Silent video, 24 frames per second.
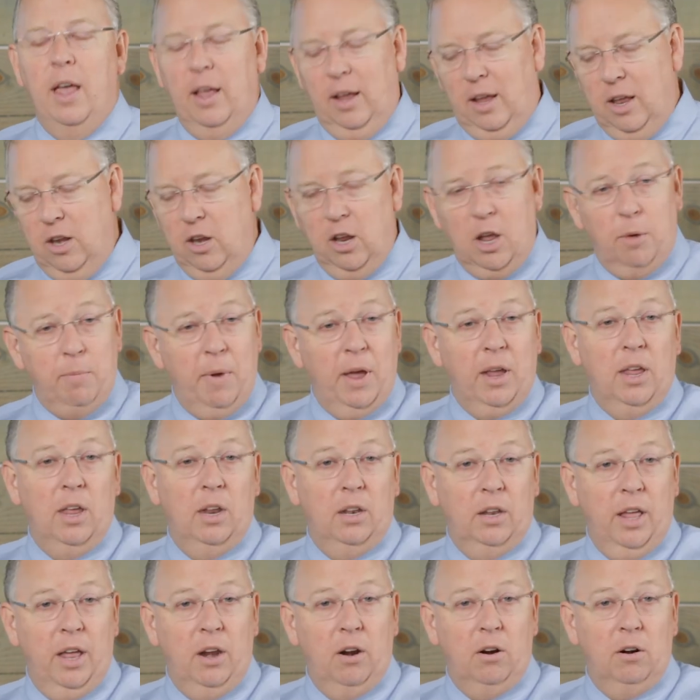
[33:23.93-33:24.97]
Can you come back
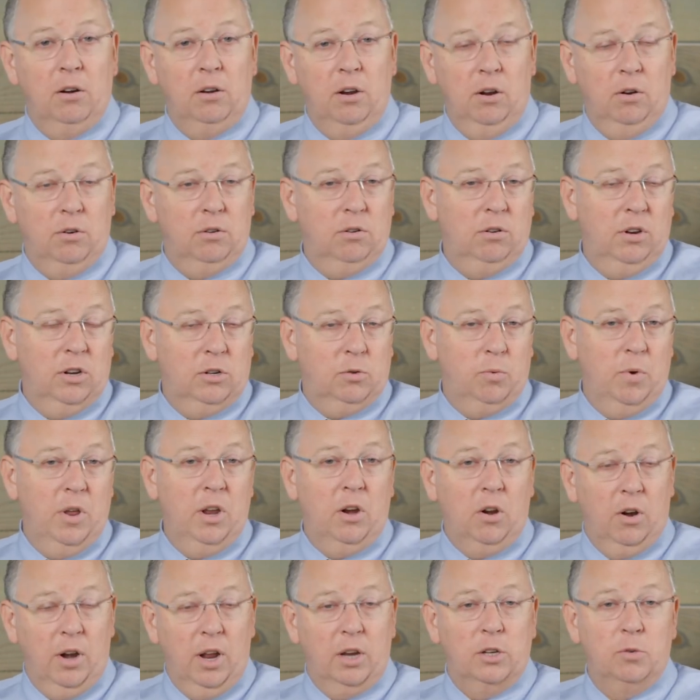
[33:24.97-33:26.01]
in later, you know, this
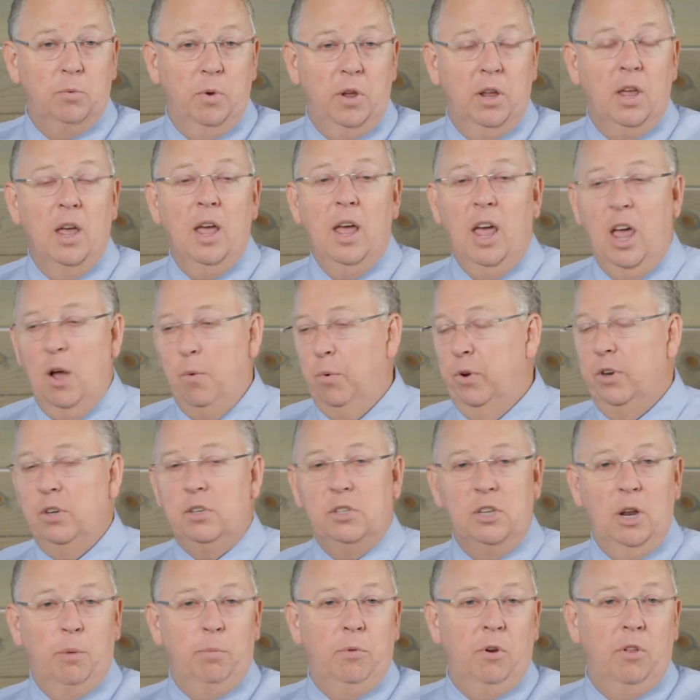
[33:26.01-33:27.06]
week or next week? And we'll just
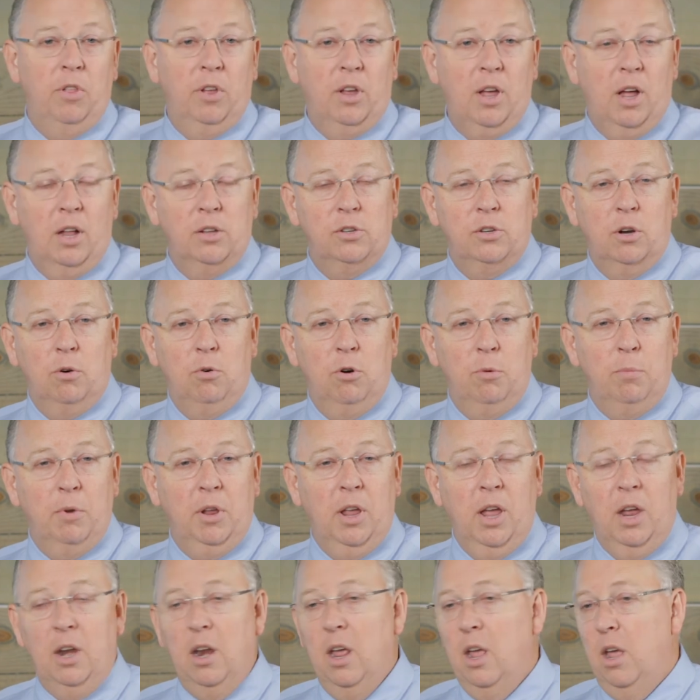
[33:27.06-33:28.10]
sit up there in the consult room
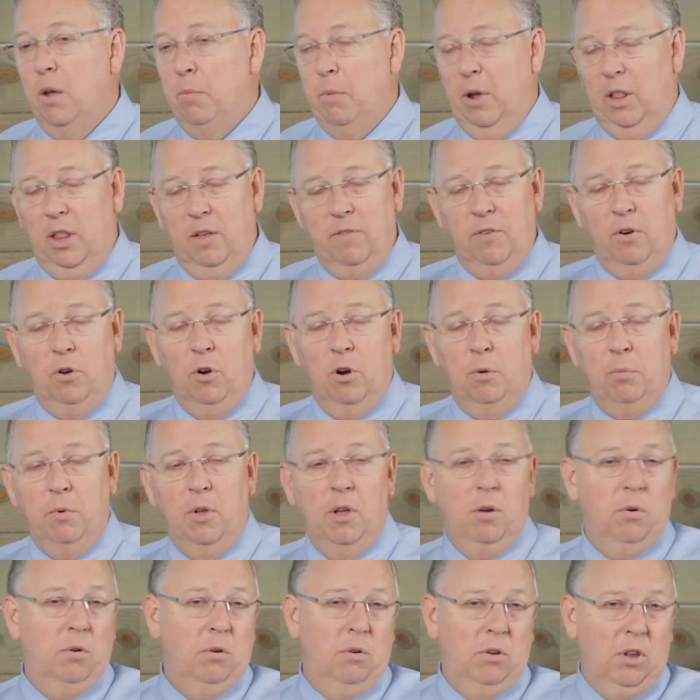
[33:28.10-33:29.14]
again, my living room,
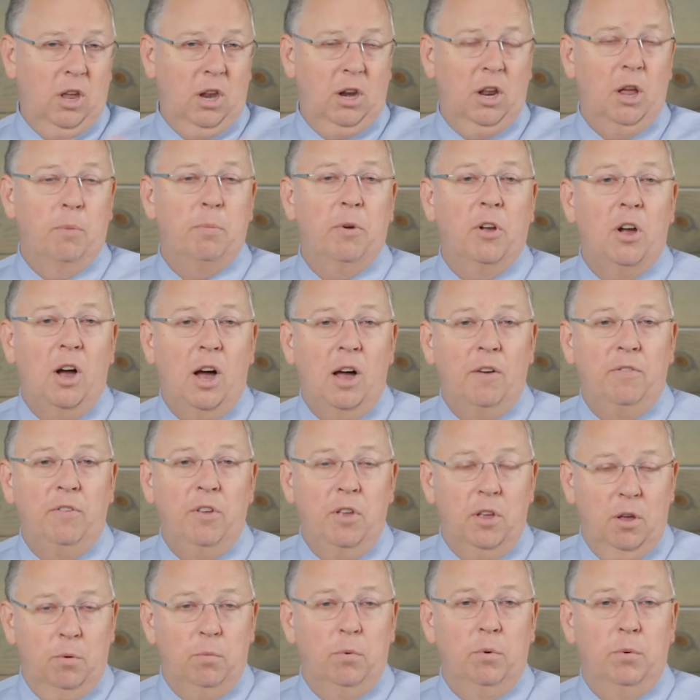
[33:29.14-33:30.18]
we'll get a cup of
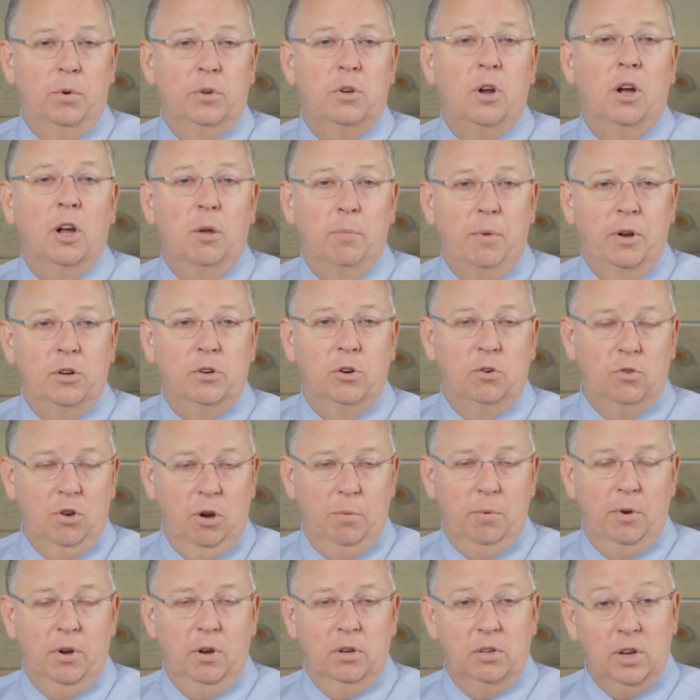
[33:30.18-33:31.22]
coffee, and we'll talk about your
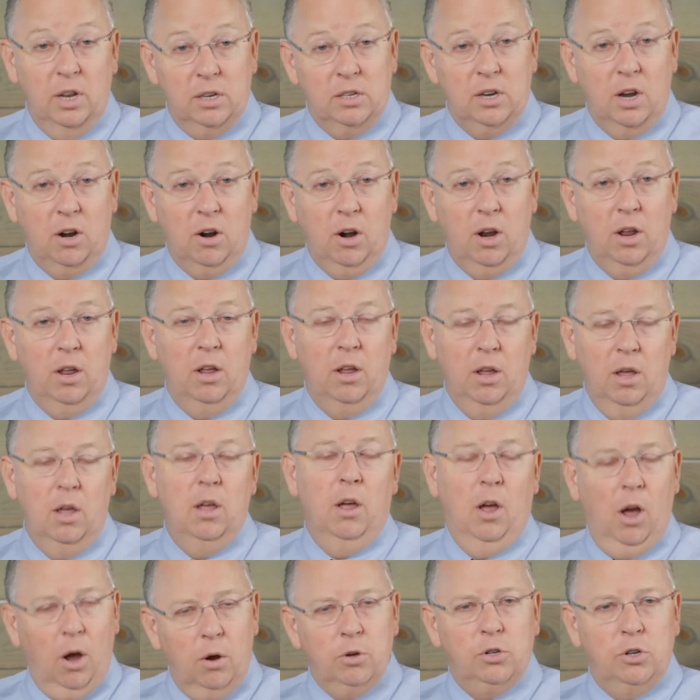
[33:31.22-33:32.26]
treatment. Does that sound all right?
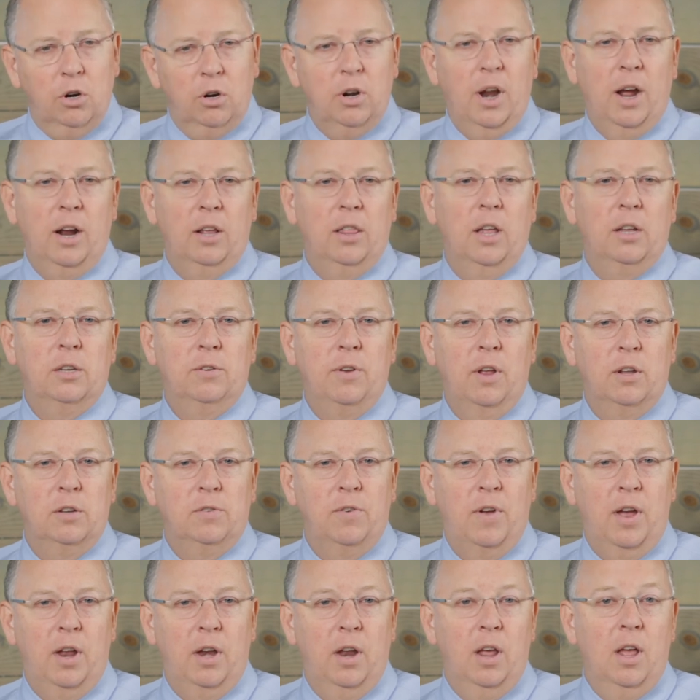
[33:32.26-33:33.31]
Oh, sure, doc, that sounds
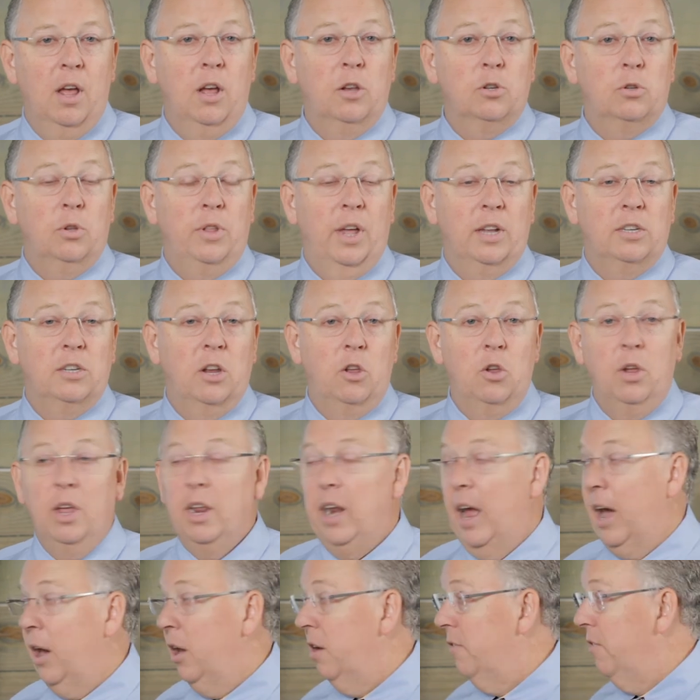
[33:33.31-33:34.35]
fine. So that's how you
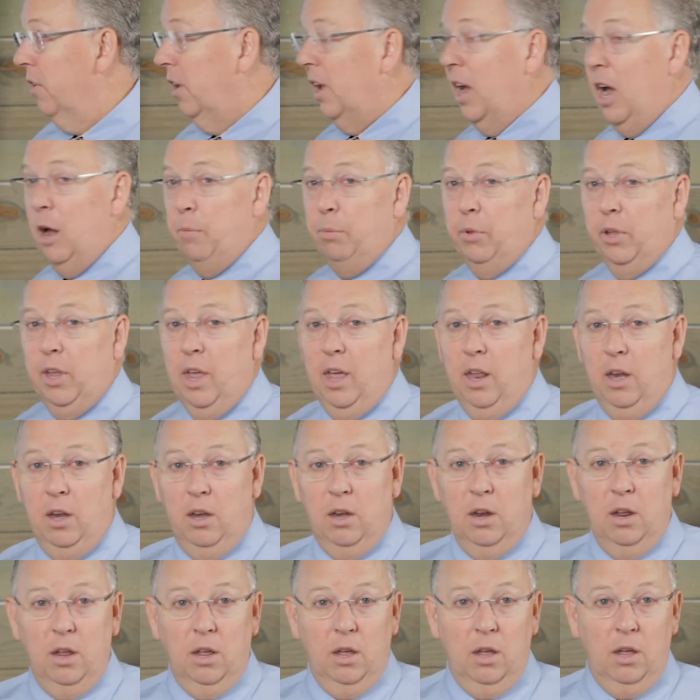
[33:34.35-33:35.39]
get out of a
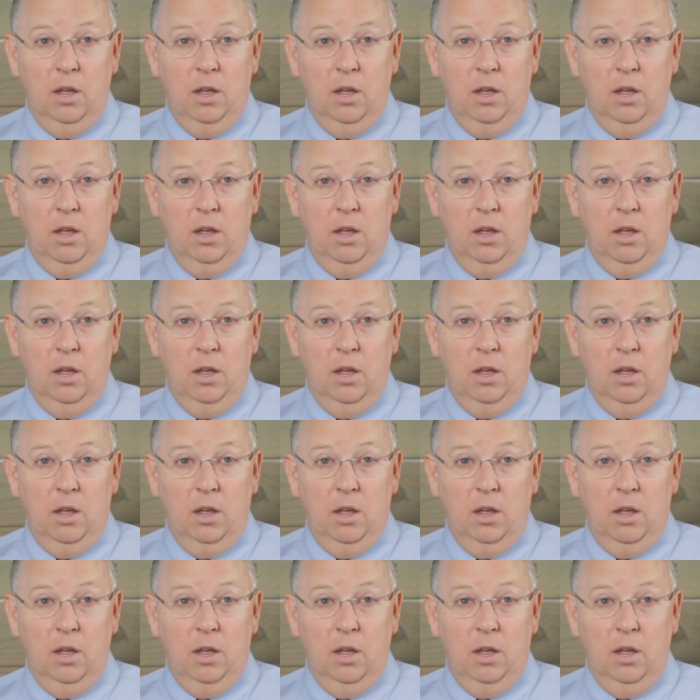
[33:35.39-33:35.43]
complicated,